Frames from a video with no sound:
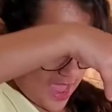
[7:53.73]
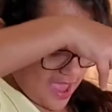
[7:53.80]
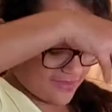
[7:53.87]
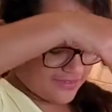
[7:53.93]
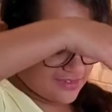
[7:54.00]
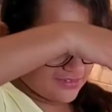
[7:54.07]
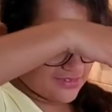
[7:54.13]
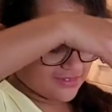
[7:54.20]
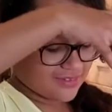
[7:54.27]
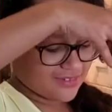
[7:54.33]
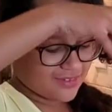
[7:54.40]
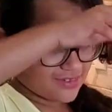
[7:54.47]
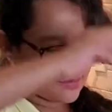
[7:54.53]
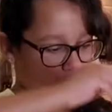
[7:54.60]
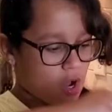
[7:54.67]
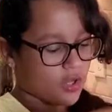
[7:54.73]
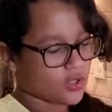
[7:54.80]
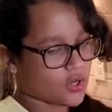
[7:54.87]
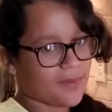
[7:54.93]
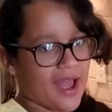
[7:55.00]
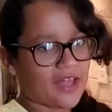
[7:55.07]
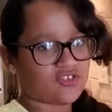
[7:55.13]
since this is a smaller
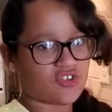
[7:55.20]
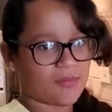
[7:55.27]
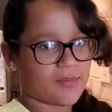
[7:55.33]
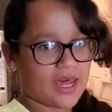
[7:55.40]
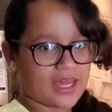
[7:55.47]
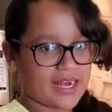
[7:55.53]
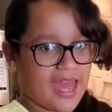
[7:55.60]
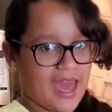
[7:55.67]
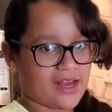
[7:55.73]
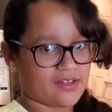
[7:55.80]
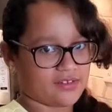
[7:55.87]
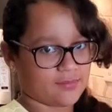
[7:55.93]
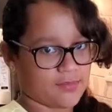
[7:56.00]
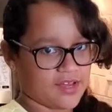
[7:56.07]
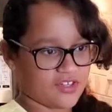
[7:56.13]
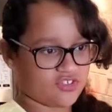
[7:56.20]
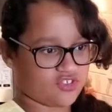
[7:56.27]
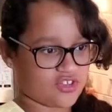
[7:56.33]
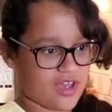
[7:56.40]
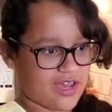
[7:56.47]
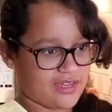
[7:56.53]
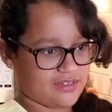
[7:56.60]
batch, I'm not going to add as much
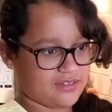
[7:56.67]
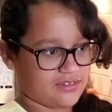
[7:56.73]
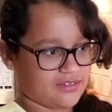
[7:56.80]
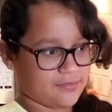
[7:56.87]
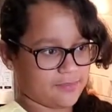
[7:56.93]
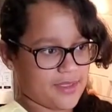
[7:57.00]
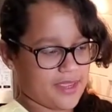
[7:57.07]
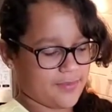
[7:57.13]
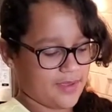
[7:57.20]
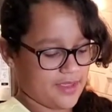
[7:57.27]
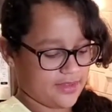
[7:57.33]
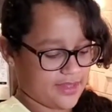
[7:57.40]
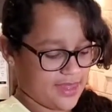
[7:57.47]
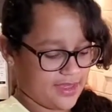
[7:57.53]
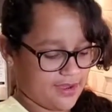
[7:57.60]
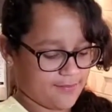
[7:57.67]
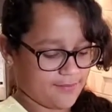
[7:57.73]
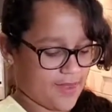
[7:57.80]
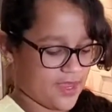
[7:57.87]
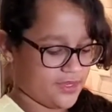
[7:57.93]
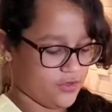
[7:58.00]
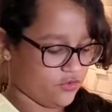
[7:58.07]
as maybe like
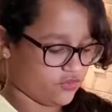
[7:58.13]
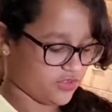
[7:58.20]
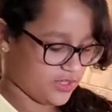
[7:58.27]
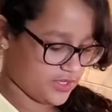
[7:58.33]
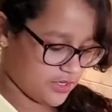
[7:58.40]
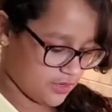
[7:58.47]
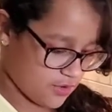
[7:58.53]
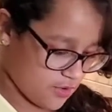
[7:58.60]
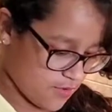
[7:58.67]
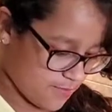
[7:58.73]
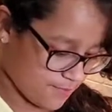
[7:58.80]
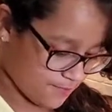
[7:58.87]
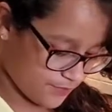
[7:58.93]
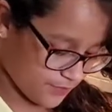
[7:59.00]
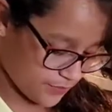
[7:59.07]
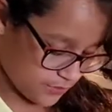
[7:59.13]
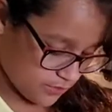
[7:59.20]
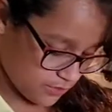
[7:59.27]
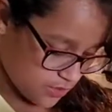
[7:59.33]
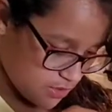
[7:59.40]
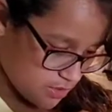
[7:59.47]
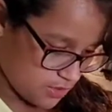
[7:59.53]
I usually do.
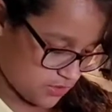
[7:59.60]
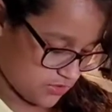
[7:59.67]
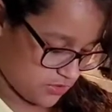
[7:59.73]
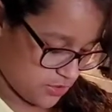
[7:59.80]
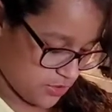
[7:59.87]
So